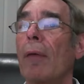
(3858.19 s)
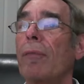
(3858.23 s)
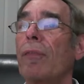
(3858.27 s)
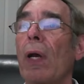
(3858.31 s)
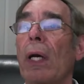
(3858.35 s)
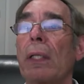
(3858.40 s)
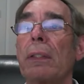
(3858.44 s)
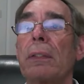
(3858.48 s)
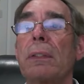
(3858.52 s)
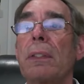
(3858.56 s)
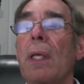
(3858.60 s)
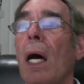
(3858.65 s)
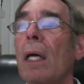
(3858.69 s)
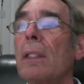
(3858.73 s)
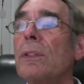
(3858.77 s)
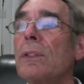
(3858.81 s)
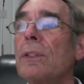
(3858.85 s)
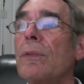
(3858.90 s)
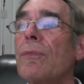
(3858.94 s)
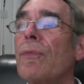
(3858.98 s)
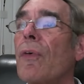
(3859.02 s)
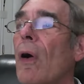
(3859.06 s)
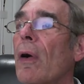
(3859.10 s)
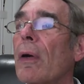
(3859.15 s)
I've got
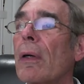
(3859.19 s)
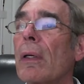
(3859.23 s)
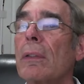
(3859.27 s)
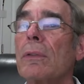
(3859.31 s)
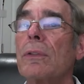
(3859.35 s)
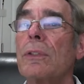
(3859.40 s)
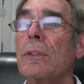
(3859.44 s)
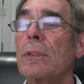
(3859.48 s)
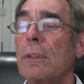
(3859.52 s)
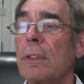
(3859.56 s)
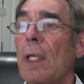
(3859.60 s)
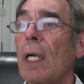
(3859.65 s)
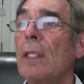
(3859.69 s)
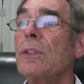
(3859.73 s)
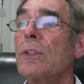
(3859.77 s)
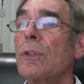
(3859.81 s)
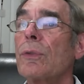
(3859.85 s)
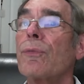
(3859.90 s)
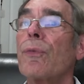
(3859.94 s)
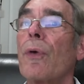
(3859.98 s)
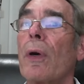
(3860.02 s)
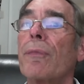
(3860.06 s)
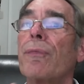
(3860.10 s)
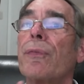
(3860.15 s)
tons of
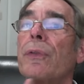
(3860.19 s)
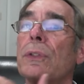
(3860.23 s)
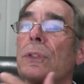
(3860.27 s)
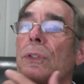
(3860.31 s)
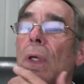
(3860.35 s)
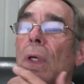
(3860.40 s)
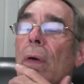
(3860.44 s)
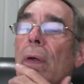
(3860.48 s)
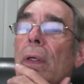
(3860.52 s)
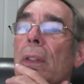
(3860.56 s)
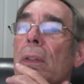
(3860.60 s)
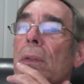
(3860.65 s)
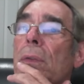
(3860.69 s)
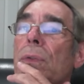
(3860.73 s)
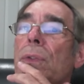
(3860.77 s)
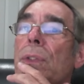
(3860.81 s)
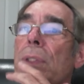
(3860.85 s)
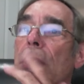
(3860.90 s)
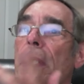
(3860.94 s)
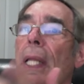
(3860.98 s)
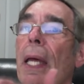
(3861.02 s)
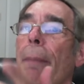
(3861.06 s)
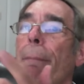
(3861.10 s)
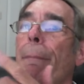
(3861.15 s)
reference
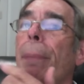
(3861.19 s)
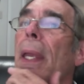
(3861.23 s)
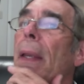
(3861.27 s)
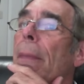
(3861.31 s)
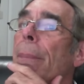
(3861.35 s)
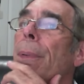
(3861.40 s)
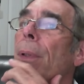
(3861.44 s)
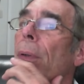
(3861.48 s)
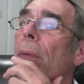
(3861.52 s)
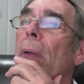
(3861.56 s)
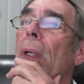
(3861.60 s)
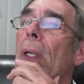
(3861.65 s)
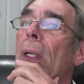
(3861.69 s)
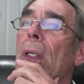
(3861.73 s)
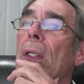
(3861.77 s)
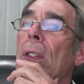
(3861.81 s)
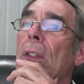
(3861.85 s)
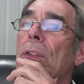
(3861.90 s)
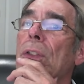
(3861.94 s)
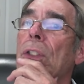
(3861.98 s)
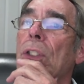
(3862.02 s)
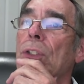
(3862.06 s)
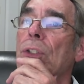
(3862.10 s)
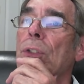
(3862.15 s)
articles in that paper
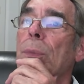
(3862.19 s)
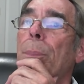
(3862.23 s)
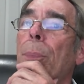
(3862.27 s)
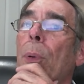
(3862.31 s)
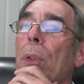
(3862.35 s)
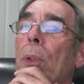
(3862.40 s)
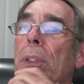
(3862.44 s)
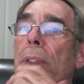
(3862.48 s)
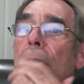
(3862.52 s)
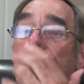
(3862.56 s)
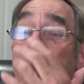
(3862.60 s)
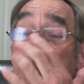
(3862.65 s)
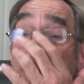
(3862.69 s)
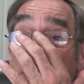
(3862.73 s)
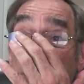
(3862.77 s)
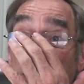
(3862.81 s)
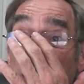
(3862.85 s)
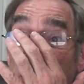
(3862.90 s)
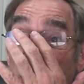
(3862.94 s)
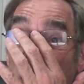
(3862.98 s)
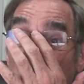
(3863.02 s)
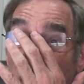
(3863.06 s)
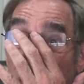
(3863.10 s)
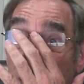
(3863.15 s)
to support the
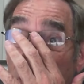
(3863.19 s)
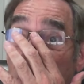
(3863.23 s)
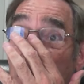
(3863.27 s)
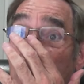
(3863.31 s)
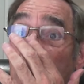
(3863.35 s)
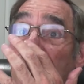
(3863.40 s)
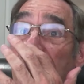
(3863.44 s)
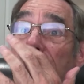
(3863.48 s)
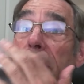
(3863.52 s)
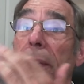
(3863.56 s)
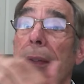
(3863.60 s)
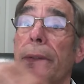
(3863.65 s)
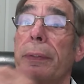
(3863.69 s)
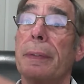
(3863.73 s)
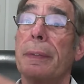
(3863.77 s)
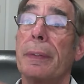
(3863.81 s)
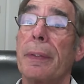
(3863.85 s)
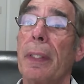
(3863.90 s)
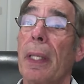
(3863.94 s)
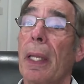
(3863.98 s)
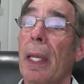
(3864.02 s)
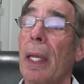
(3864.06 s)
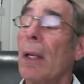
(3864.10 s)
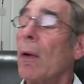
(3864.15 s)
position.
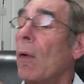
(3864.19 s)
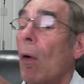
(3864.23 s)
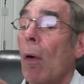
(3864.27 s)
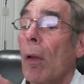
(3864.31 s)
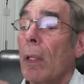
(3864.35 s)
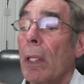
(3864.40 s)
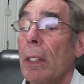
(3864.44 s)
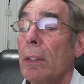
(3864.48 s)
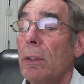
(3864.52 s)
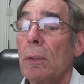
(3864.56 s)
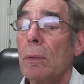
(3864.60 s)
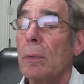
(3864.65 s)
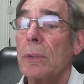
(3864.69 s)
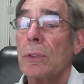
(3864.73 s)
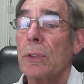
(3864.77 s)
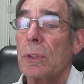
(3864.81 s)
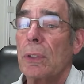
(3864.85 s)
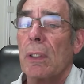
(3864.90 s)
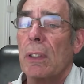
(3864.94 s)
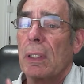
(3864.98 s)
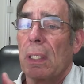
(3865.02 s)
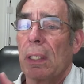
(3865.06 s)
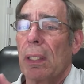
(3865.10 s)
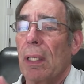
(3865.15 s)
And all I do is,
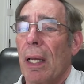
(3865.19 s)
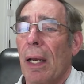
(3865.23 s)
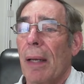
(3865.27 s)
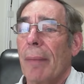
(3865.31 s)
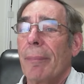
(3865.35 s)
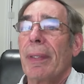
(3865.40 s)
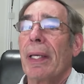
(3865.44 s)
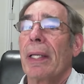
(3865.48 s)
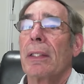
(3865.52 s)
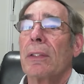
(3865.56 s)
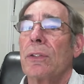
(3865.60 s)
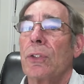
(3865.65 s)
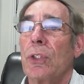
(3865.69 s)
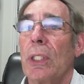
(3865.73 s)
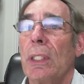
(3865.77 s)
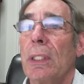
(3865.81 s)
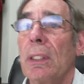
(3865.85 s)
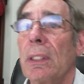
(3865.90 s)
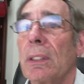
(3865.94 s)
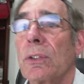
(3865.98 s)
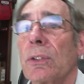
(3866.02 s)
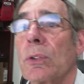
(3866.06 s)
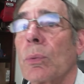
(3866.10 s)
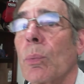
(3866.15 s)
I'm not a
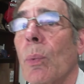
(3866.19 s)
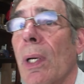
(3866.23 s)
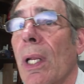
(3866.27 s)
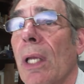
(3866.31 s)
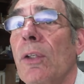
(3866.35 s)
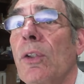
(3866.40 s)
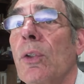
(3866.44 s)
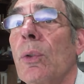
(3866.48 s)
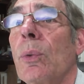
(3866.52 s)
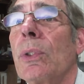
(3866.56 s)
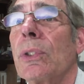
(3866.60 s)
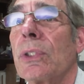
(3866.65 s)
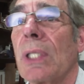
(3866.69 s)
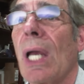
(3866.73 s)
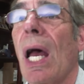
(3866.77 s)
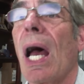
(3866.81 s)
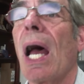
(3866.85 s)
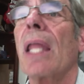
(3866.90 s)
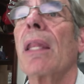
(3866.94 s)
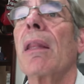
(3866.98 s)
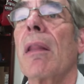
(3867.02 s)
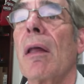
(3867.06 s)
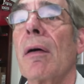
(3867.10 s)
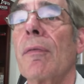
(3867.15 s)
genius. What I do is
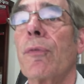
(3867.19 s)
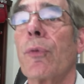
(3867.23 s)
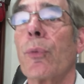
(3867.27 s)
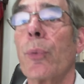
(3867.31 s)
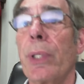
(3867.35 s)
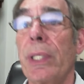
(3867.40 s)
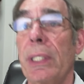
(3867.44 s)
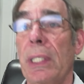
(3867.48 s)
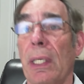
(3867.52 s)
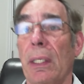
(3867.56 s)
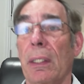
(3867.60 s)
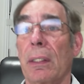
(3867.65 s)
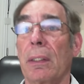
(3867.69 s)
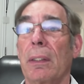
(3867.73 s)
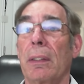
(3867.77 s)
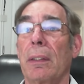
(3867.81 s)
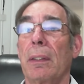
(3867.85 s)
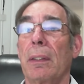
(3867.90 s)
I love reading.